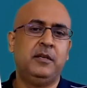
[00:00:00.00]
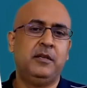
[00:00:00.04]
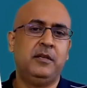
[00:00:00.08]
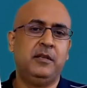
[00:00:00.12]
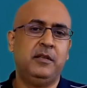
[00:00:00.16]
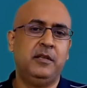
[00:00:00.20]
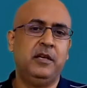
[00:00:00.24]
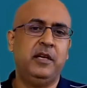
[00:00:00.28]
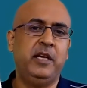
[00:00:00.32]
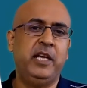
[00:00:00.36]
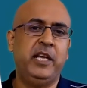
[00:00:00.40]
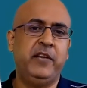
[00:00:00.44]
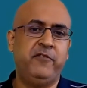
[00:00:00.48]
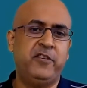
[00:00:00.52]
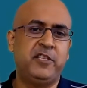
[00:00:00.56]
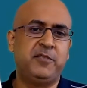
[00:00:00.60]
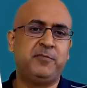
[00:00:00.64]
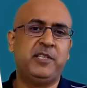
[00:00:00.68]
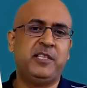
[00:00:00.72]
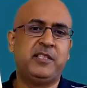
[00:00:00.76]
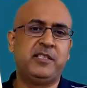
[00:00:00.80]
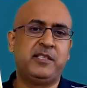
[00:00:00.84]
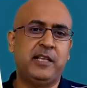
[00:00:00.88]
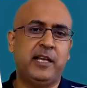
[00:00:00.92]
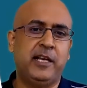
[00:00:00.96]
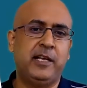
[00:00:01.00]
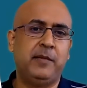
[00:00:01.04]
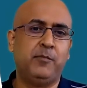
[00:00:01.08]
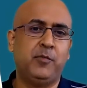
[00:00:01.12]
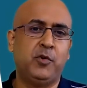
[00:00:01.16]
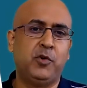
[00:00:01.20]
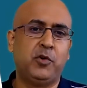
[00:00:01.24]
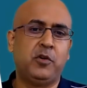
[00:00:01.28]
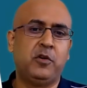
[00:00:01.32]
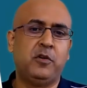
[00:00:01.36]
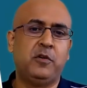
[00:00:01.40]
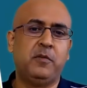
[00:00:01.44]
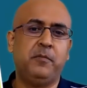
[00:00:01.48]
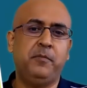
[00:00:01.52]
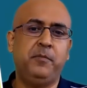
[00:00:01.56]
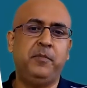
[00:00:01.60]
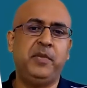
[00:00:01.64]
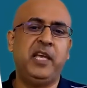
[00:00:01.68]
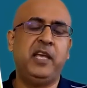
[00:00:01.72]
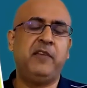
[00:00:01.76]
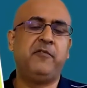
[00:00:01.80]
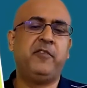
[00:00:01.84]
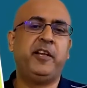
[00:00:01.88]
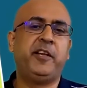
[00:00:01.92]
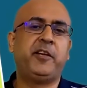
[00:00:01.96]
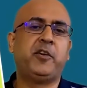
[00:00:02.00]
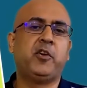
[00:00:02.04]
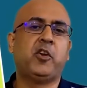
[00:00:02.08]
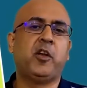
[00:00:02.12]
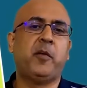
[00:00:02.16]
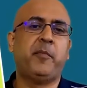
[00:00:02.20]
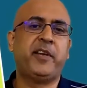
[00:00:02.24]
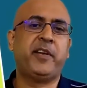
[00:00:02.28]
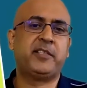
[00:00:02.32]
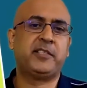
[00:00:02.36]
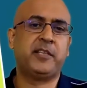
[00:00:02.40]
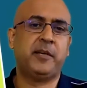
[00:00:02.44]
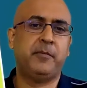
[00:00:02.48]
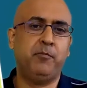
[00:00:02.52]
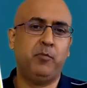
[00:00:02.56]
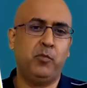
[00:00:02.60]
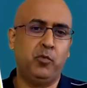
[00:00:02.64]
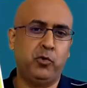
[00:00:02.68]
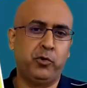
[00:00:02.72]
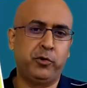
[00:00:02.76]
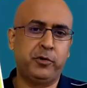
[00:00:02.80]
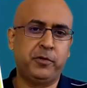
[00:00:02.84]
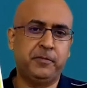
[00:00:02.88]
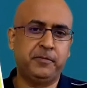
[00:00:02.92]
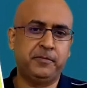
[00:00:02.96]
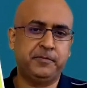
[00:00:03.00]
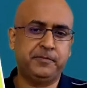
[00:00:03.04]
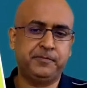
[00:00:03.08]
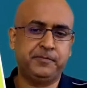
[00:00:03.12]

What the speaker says: The Invisible Selling Book, Behavioral Economics and More.